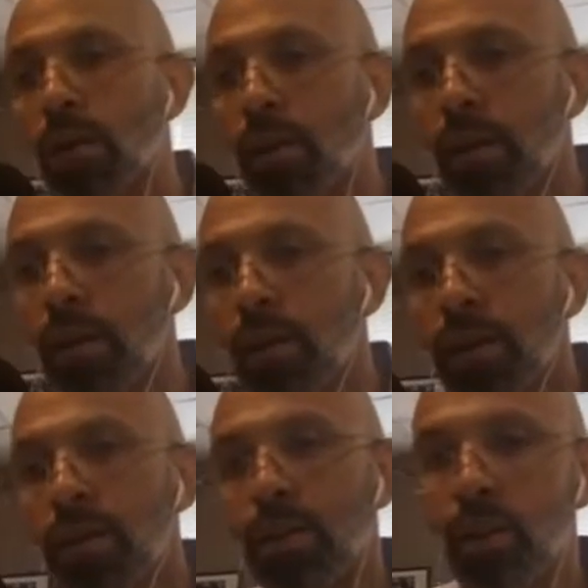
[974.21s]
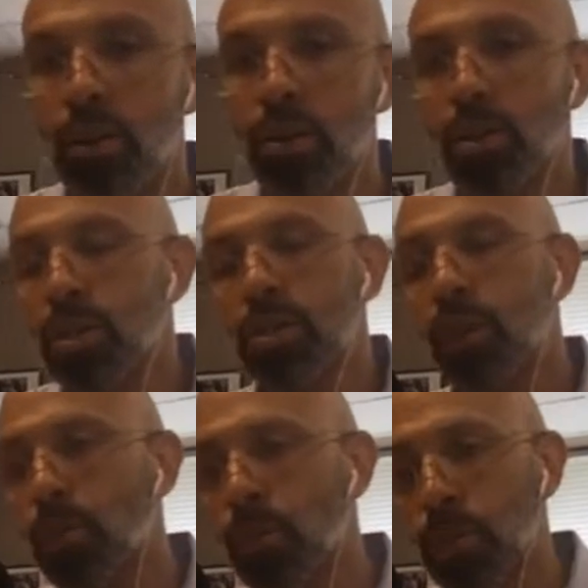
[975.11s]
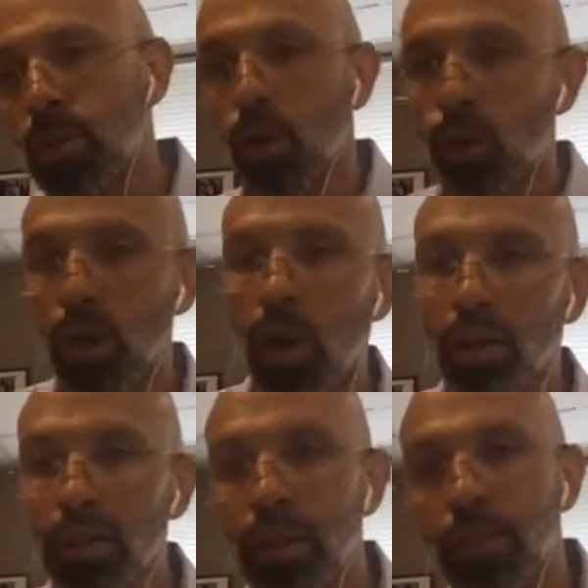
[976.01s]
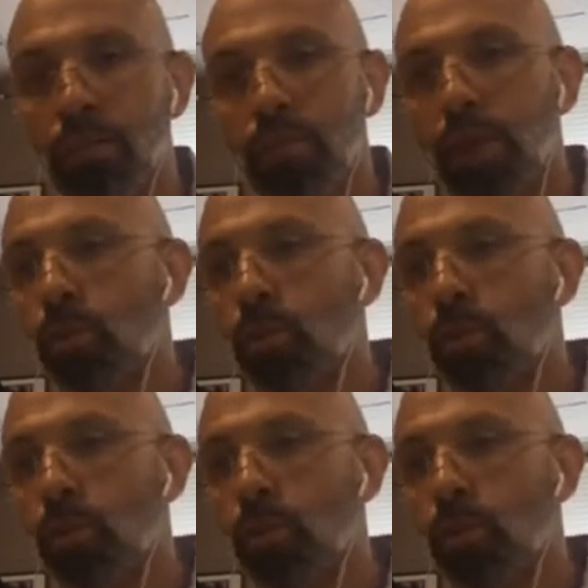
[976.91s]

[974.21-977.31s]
Mm-hmm. You're just somebody cold calling them. They weren't even